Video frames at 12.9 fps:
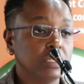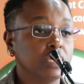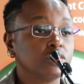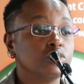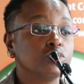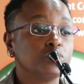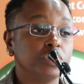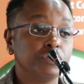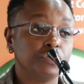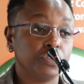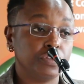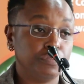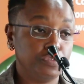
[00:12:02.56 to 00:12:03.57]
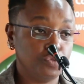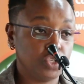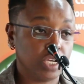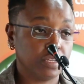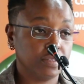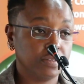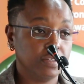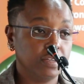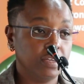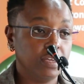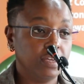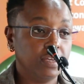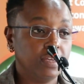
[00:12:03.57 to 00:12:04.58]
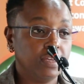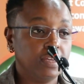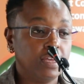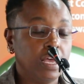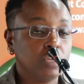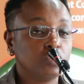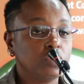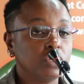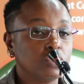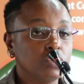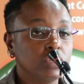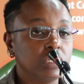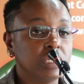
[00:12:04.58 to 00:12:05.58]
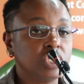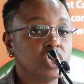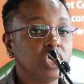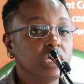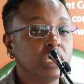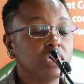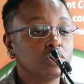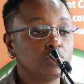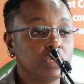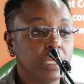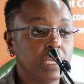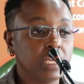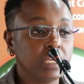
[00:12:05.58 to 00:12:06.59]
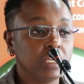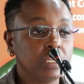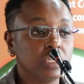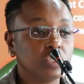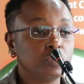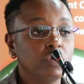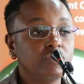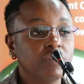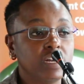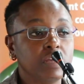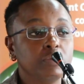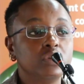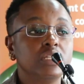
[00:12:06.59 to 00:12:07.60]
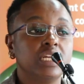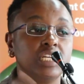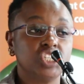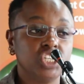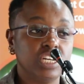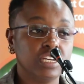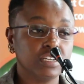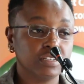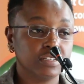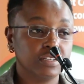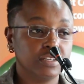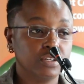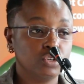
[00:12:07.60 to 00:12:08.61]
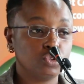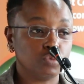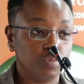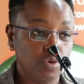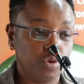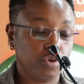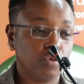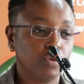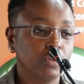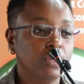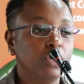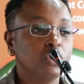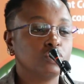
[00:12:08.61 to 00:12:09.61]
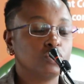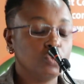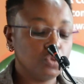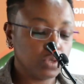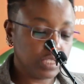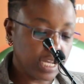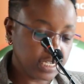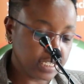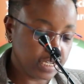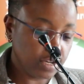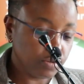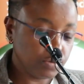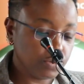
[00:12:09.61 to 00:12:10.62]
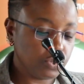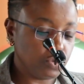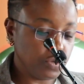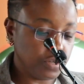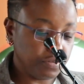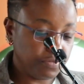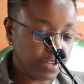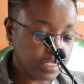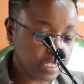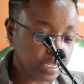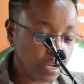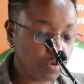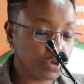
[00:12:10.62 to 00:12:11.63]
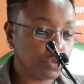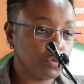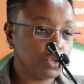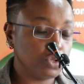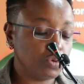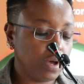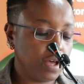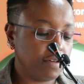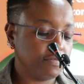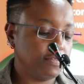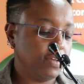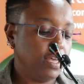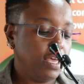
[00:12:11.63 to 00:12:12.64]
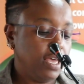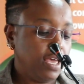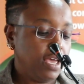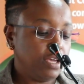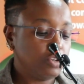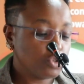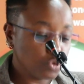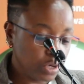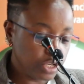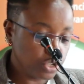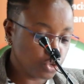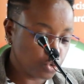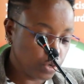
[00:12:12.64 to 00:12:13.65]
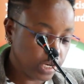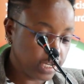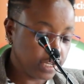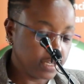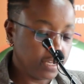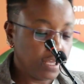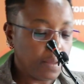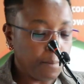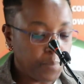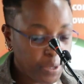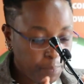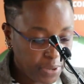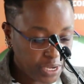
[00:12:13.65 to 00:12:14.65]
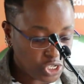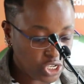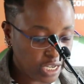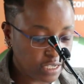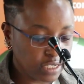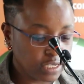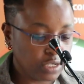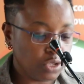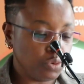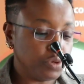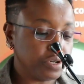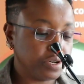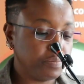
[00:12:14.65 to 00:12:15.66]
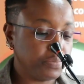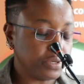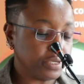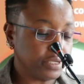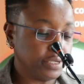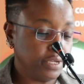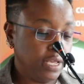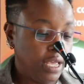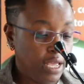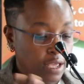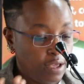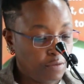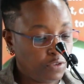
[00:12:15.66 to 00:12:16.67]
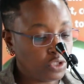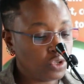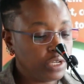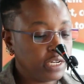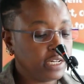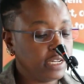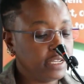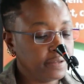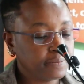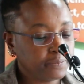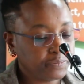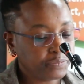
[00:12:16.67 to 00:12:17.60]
does not wait for the future. As we are told, the shilling today is more valuable than a shilling tomorrow. So you start now, you invest now with what you have, and truly, be patient, you will reap it. Fortunately,